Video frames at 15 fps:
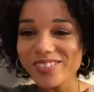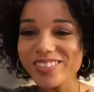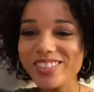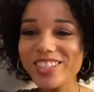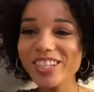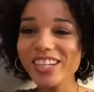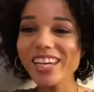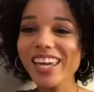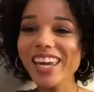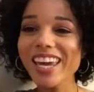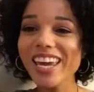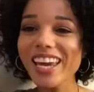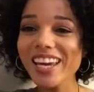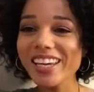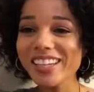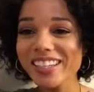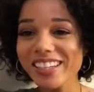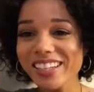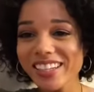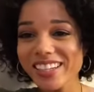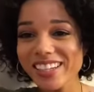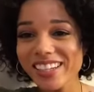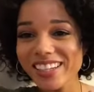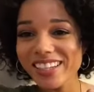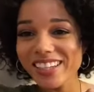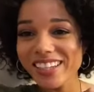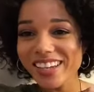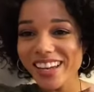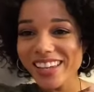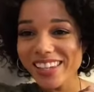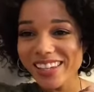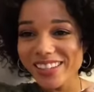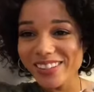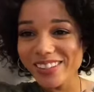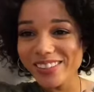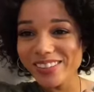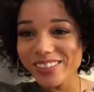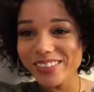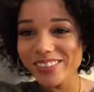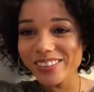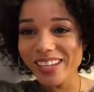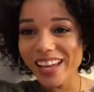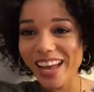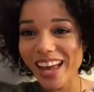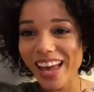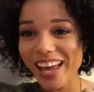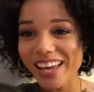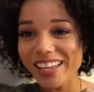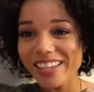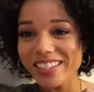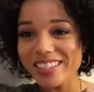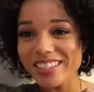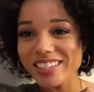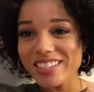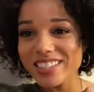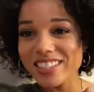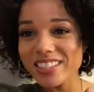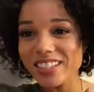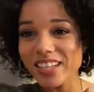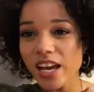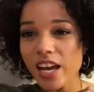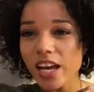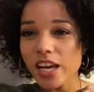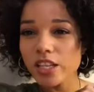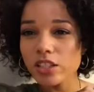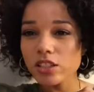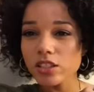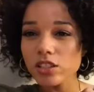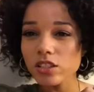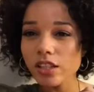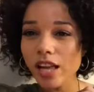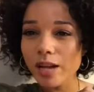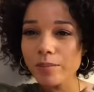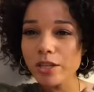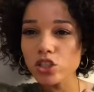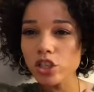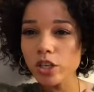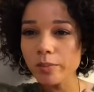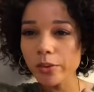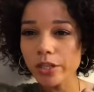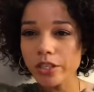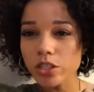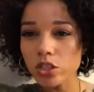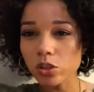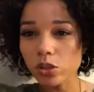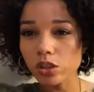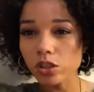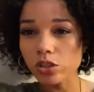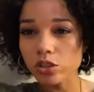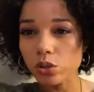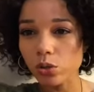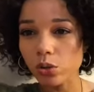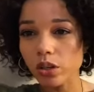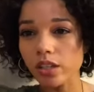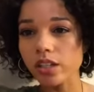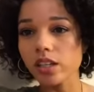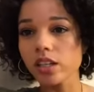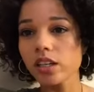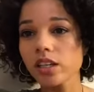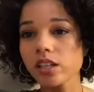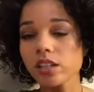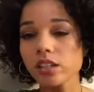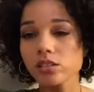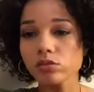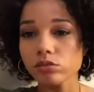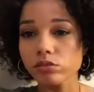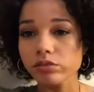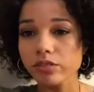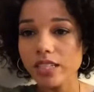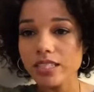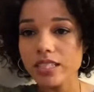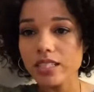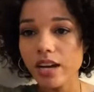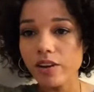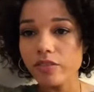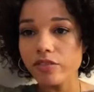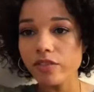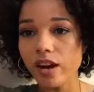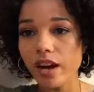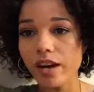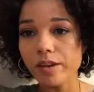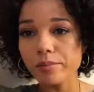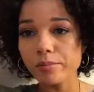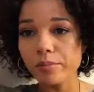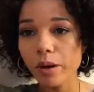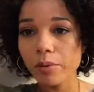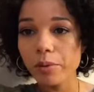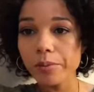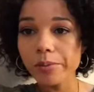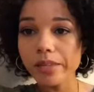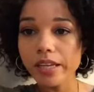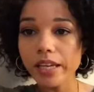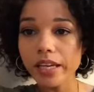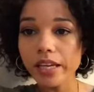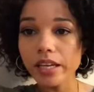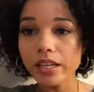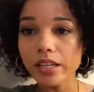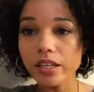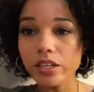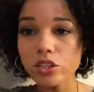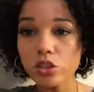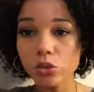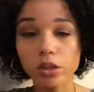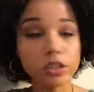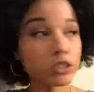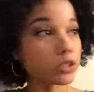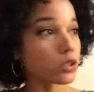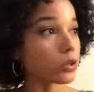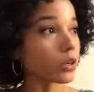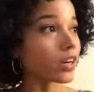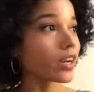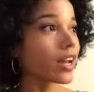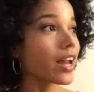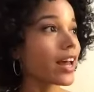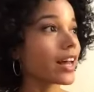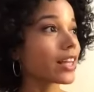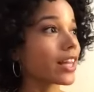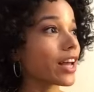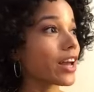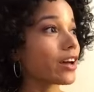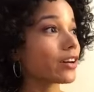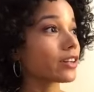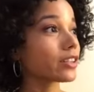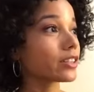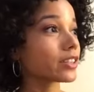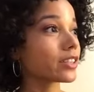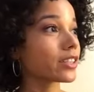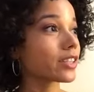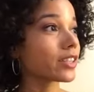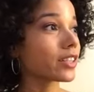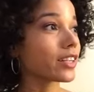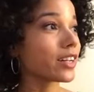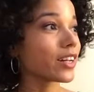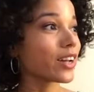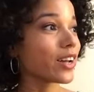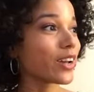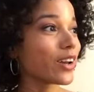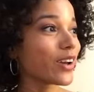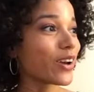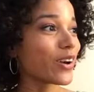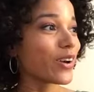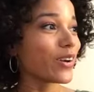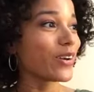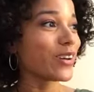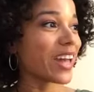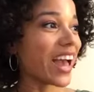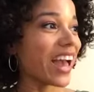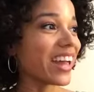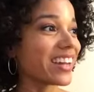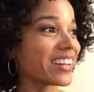Turkey, hello. And climbing trip or historical tour? Oof, that's tough. Probably historical tour. Hello? Who dat?